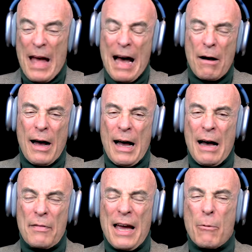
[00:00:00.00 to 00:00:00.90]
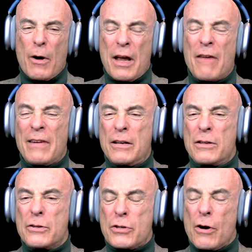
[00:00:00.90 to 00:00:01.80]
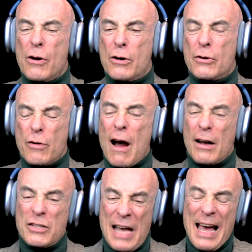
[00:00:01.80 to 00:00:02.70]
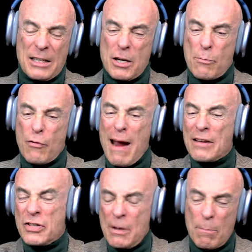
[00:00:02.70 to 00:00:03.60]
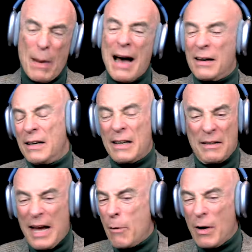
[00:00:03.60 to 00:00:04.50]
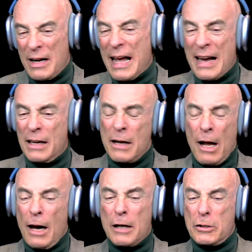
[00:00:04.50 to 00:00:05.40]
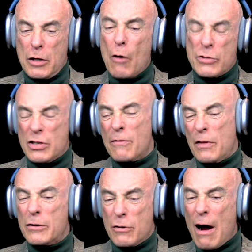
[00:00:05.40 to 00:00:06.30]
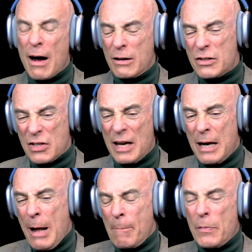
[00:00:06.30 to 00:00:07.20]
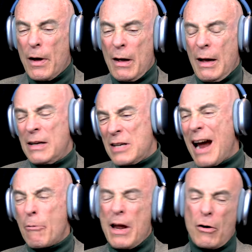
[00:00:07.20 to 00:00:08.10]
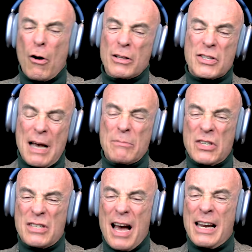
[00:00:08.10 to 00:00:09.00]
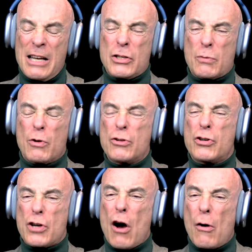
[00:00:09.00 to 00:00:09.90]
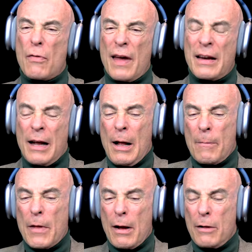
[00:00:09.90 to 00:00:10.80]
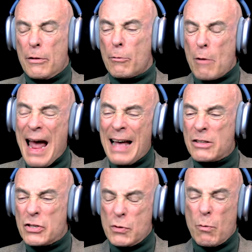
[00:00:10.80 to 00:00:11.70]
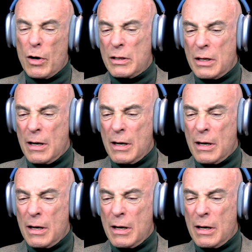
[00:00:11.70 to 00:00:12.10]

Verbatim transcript: how they were given certain drugs. They had to press a button and they would get a dose of the drugs. And as I recall, some studies would show that the rats would